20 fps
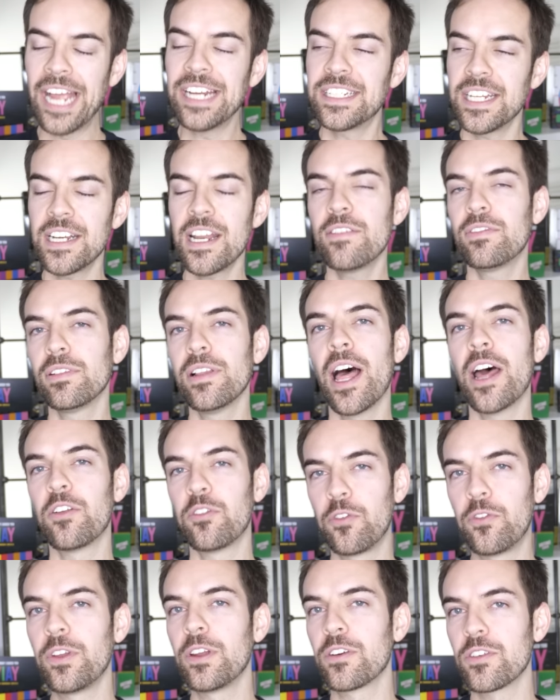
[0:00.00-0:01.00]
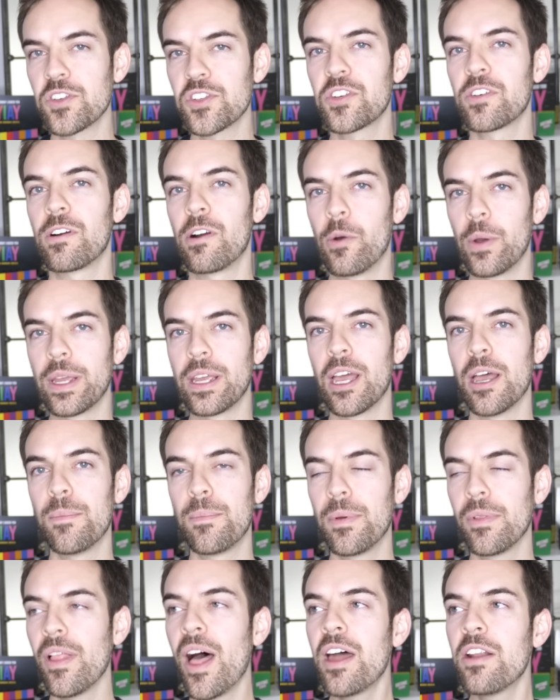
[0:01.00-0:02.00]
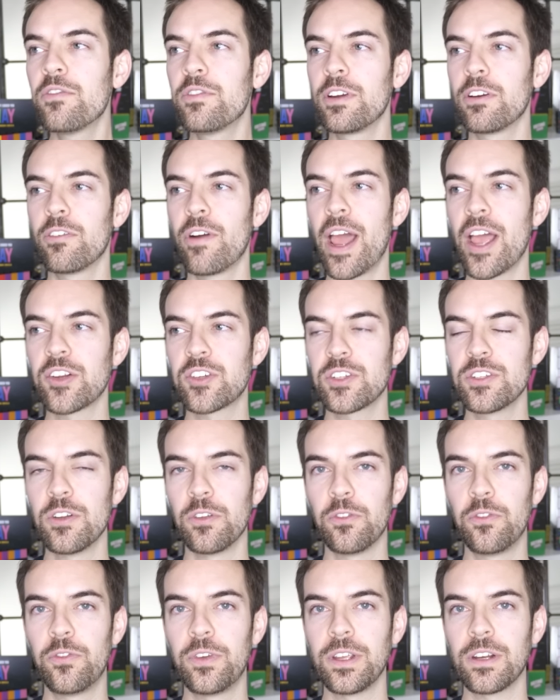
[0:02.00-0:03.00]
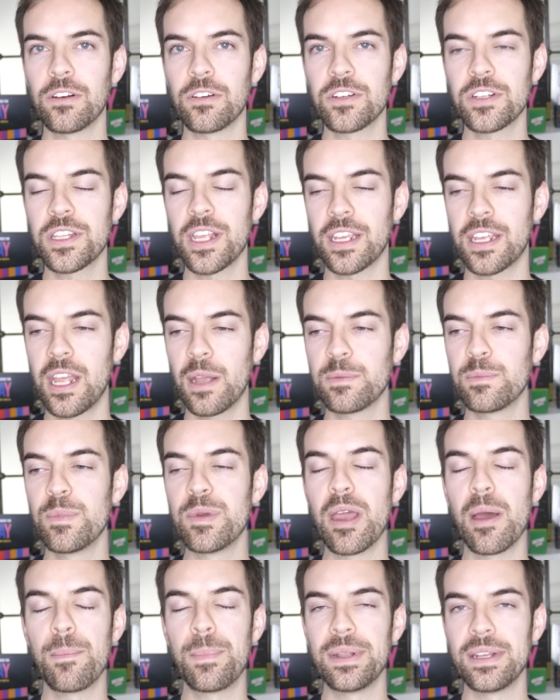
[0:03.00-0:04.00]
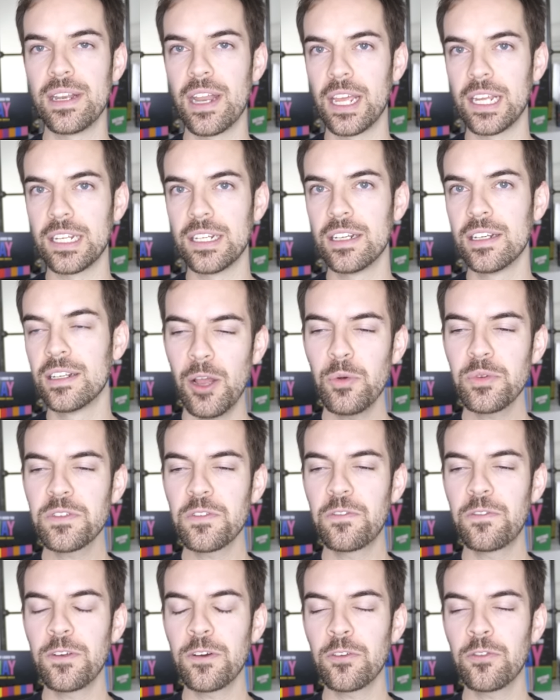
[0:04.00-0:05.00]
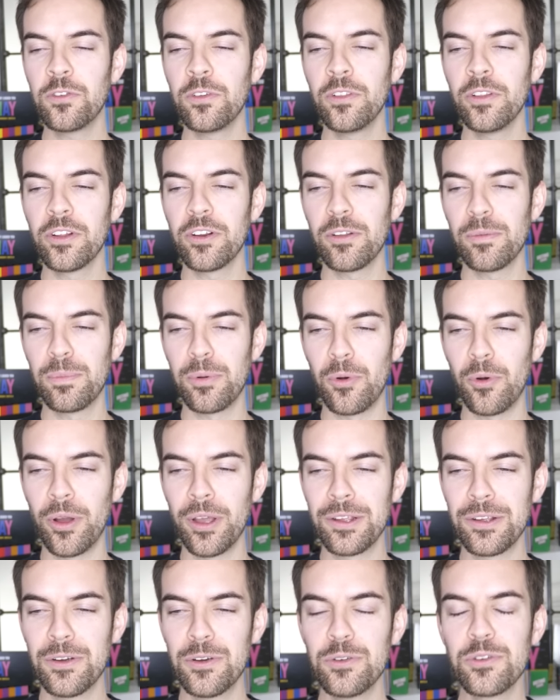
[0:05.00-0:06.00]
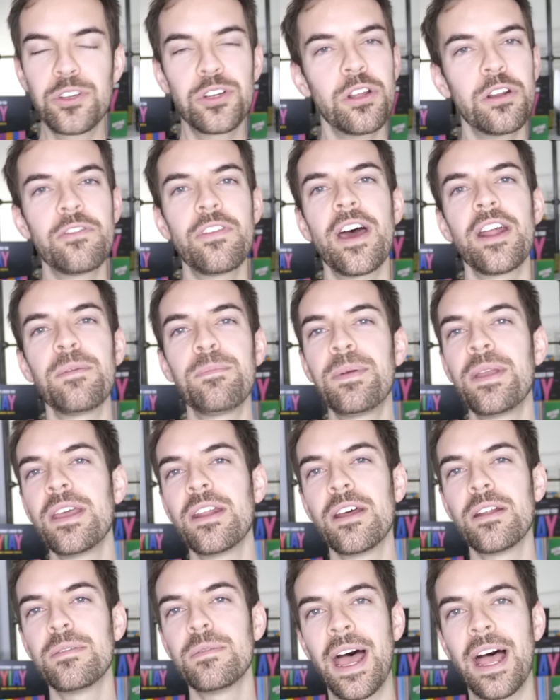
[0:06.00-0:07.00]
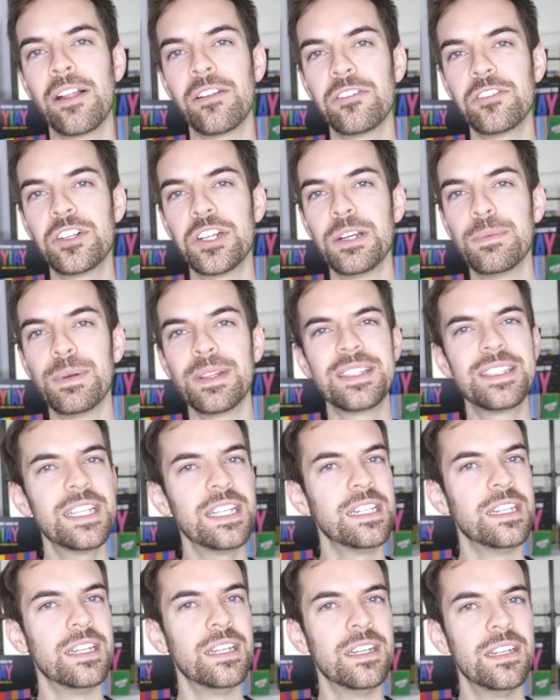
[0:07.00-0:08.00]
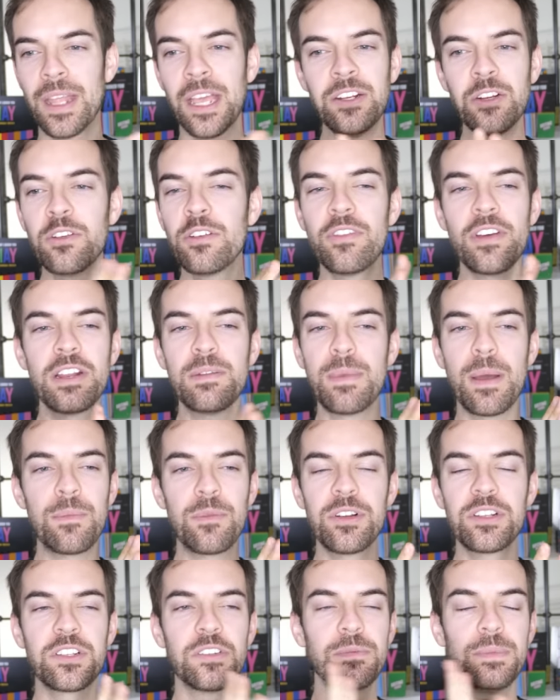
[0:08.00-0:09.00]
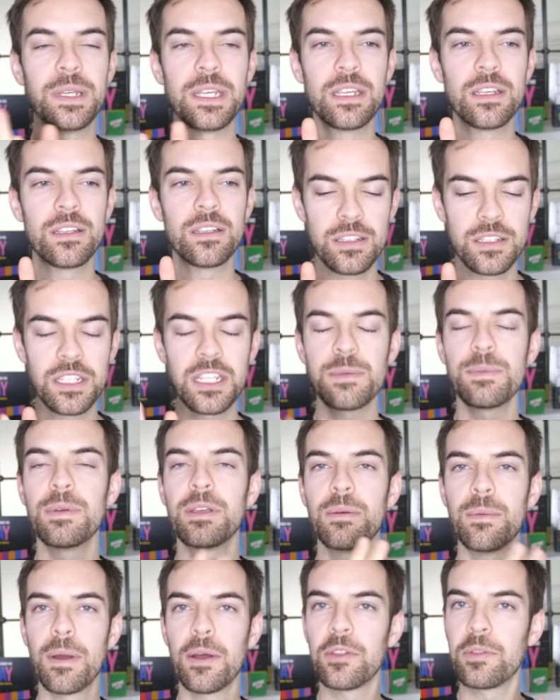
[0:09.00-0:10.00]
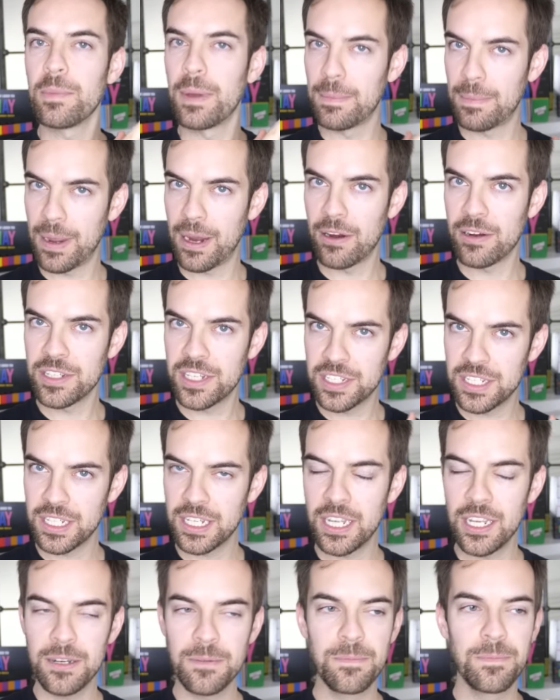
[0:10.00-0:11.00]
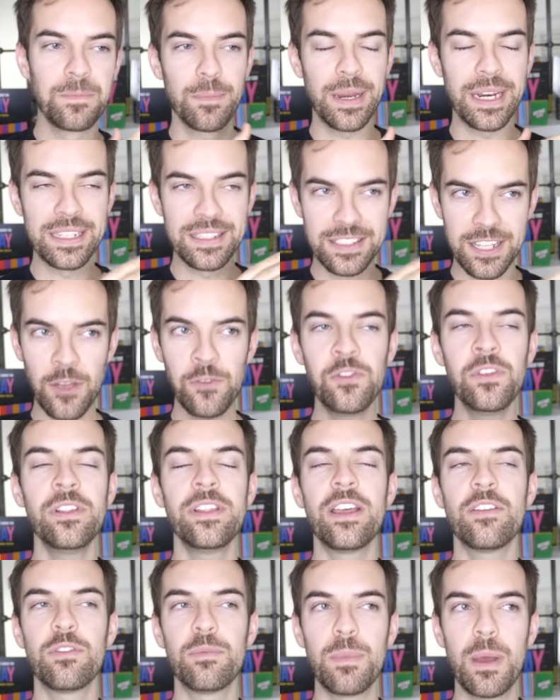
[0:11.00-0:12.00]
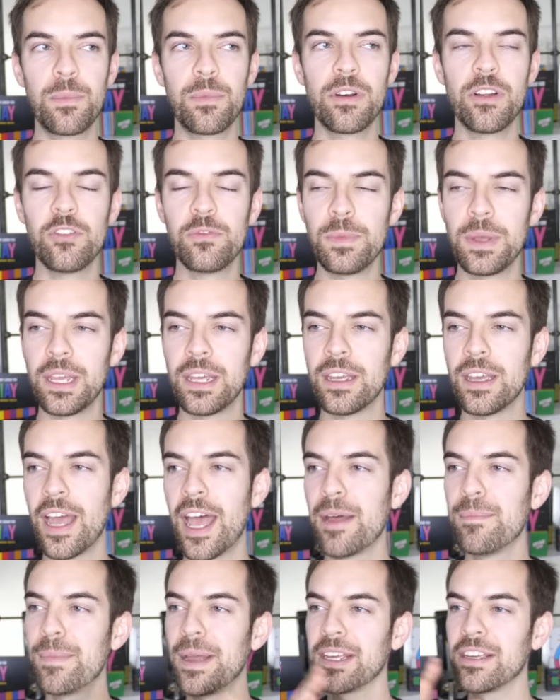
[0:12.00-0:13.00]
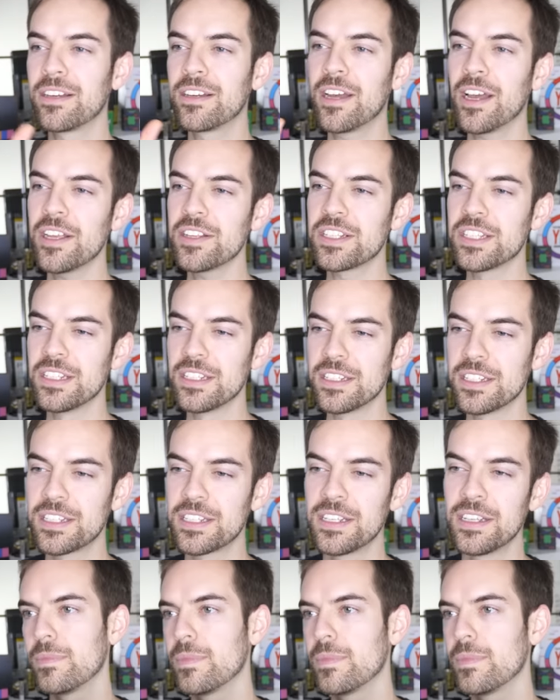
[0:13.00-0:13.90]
I did have a lot of fears growing up, a lot of irrational fears that kept me up at night. I was a fearful little boy who should have had a peanut allergy, but didn't. I don't have any memories of me sleeping in bed with my parents as a kid, but I definitely have a memory of me at my cousin's.